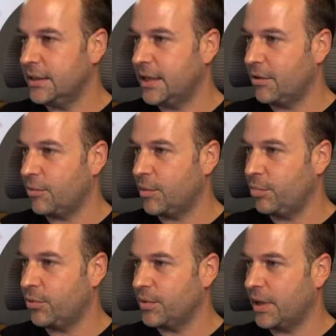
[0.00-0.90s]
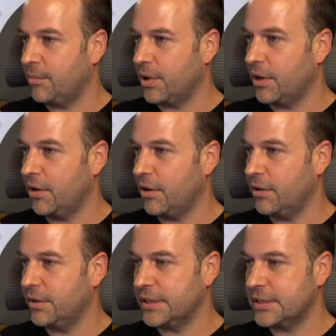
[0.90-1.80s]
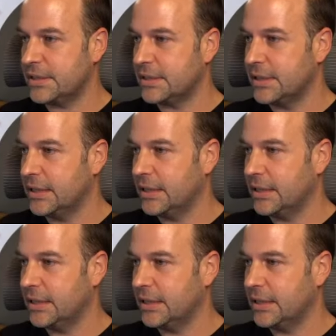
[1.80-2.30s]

Now I want to pull down my highlights